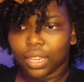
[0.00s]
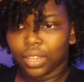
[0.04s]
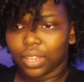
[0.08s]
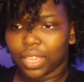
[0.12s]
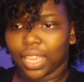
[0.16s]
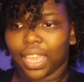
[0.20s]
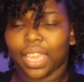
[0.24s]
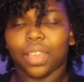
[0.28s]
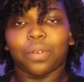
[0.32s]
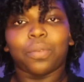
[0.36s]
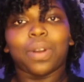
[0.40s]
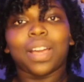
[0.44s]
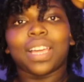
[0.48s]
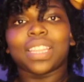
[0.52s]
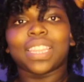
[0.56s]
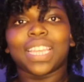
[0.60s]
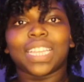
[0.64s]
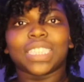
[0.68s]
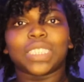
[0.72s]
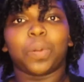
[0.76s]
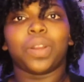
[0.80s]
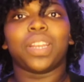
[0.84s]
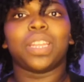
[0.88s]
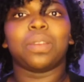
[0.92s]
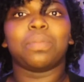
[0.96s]
Okay, well,
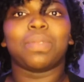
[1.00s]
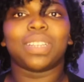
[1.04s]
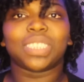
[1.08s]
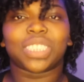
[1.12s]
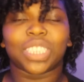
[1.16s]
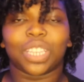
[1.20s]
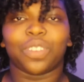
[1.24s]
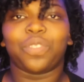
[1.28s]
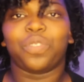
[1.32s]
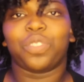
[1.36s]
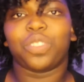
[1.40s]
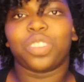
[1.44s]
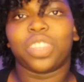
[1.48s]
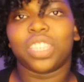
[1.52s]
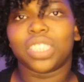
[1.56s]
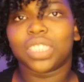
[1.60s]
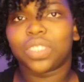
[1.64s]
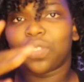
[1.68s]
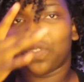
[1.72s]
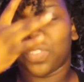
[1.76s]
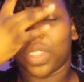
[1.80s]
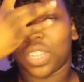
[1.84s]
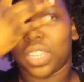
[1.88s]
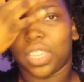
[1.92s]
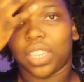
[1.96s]
that's pretty much it for this
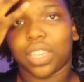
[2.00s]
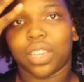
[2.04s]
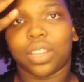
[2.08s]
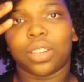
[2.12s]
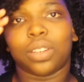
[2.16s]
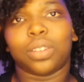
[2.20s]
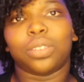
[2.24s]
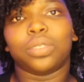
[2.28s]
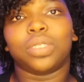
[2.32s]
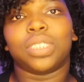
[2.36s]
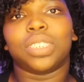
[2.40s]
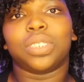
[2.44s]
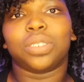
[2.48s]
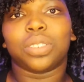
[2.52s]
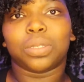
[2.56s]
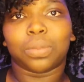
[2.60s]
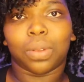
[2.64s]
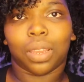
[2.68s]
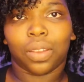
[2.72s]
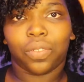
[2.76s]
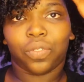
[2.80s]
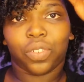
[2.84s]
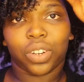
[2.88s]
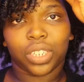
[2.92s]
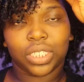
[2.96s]
video. This was
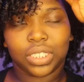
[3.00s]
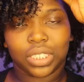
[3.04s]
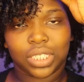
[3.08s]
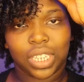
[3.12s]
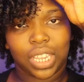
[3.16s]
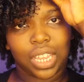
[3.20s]
my first